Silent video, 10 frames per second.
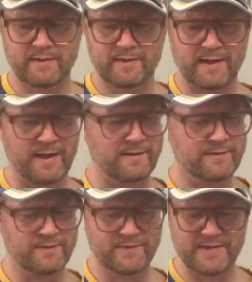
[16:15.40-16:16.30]
And
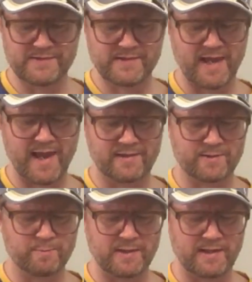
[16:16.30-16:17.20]
this can't
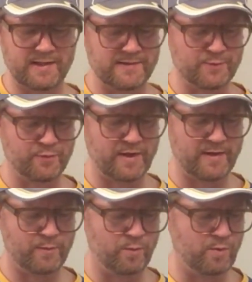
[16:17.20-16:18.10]
be
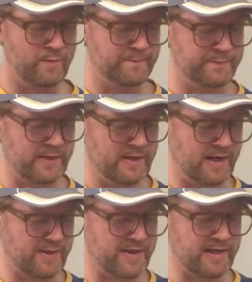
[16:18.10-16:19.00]
Sofiero. I
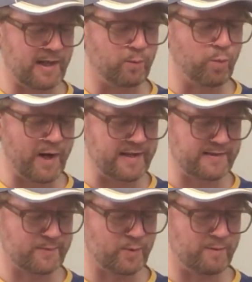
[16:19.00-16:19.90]
think I'll wait
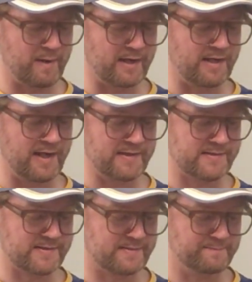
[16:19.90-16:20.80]
with my
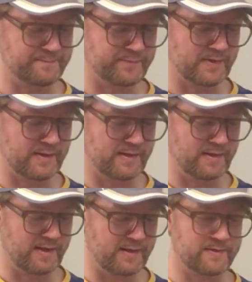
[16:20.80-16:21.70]
guess
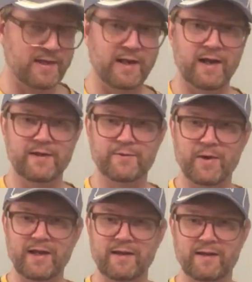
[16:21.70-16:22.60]
until I
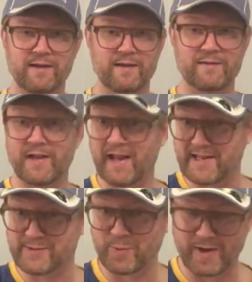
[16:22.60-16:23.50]
drink the
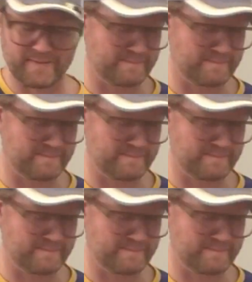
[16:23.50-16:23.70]
last one.